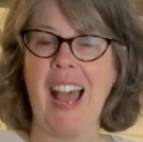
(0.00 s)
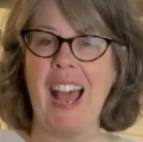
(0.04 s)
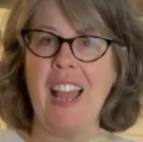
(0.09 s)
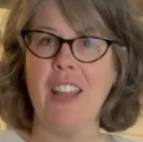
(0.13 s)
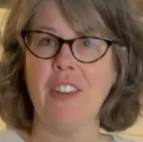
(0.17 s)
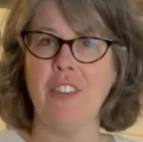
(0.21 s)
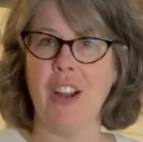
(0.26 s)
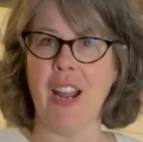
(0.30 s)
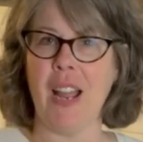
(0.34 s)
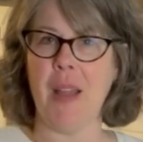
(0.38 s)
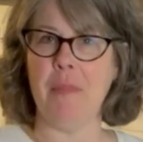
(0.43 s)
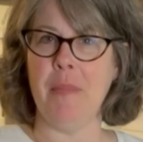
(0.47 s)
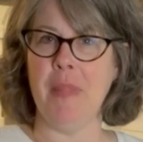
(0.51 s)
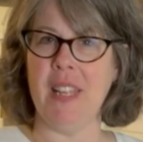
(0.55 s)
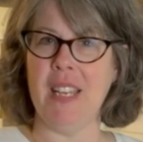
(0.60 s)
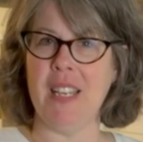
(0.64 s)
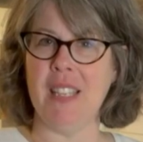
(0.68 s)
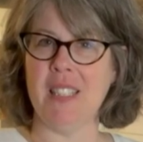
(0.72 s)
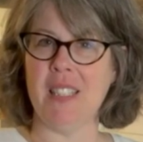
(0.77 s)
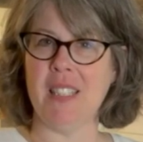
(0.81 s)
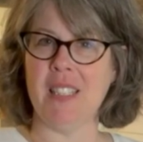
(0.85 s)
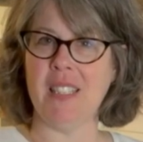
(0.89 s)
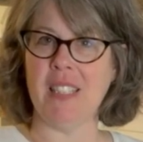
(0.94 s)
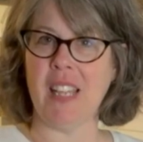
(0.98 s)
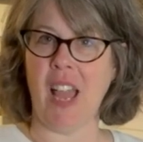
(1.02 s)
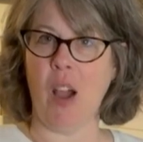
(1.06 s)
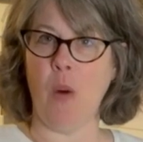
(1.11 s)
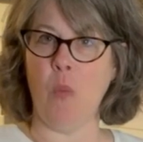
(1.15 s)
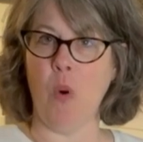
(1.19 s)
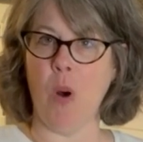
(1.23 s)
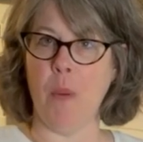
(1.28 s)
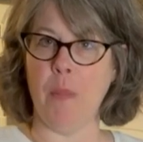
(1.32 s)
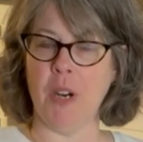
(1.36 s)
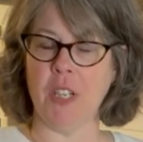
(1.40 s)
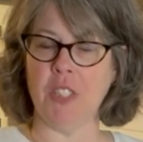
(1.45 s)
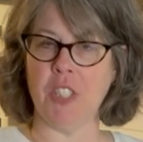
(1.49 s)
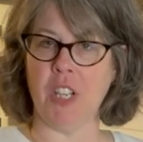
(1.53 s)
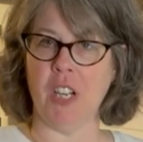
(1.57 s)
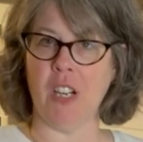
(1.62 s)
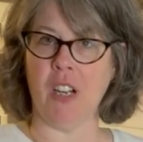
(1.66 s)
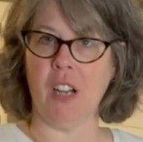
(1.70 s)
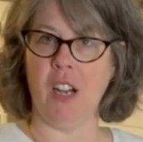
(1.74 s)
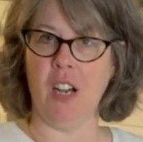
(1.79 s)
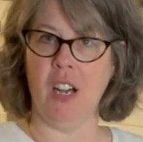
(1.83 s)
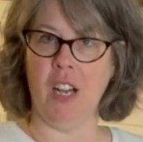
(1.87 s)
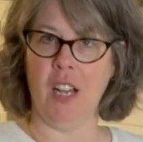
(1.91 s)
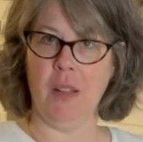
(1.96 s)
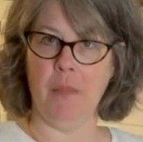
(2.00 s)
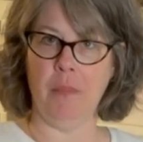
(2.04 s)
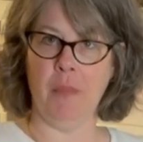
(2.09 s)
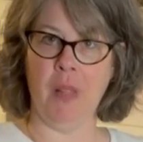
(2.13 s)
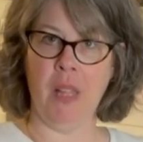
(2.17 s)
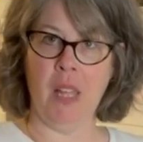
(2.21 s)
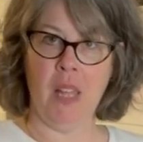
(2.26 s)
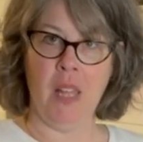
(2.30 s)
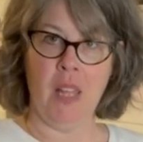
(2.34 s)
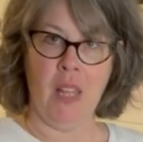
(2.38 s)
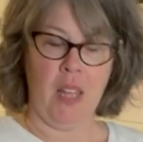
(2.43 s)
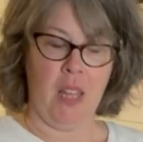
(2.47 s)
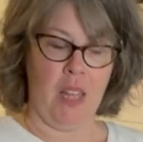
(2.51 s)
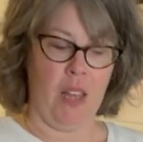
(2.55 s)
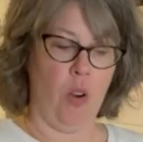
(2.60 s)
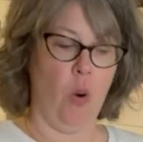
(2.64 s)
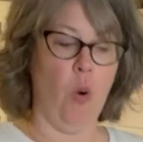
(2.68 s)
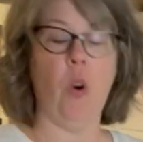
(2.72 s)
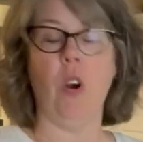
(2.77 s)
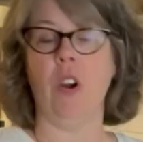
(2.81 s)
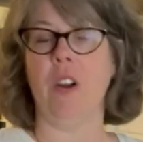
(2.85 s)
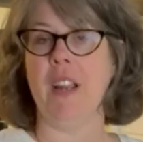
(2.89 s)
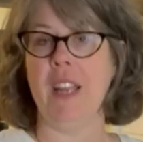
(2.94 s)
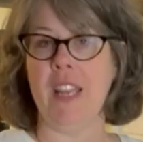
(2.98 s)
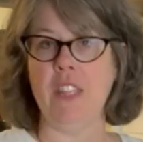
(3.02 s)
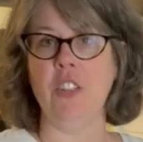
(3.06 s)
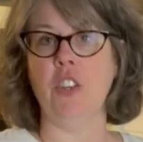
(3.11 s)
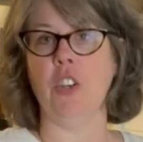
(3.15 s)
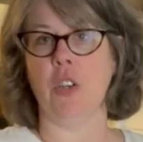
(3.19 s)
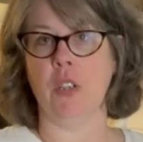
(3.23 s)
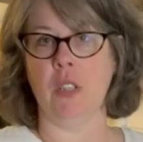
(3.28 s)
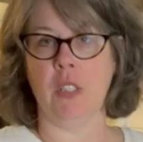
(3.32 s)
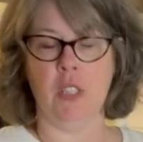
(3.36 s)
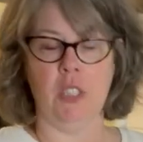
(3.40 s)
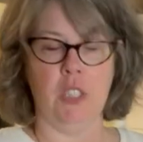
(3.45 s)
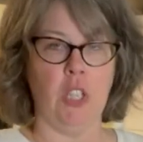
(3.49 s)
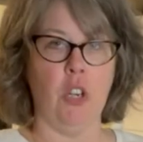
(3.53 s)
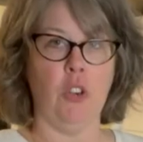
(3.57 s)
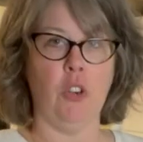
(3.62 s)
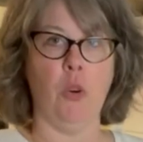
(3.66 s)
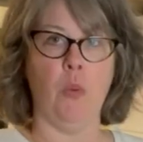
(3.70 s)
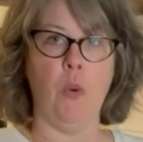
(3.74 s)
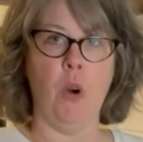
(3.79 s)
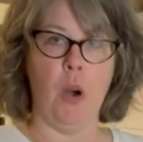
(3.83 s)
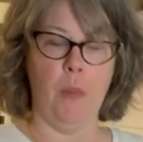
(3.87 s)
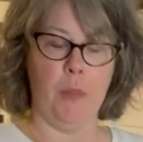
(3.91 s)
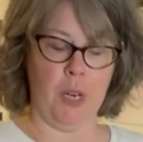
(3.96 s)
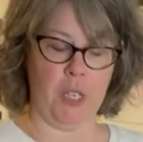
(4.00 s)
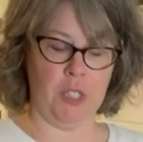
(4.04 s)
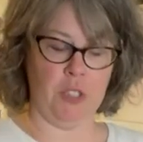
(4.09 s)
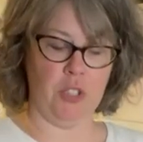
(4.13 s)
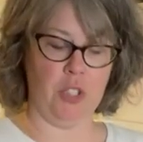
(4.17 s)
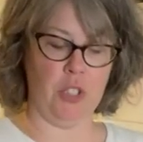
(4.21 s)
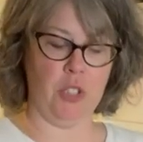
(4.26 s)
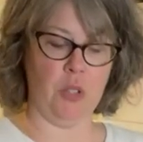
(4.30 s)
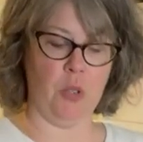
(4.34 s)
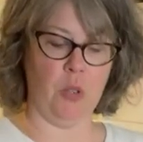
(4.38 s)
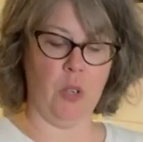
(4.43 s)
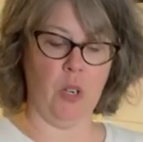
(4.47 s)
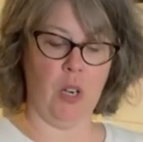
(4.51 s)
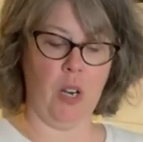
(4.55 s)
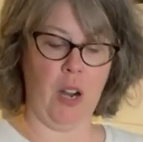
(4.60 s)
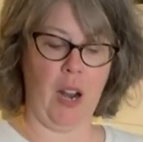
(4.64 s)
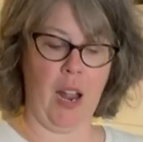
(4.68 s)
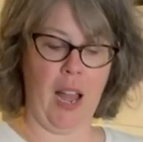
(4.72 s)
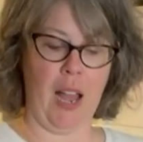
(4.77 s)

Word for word: I grabbed this at walmart.com or in your local Walmart store.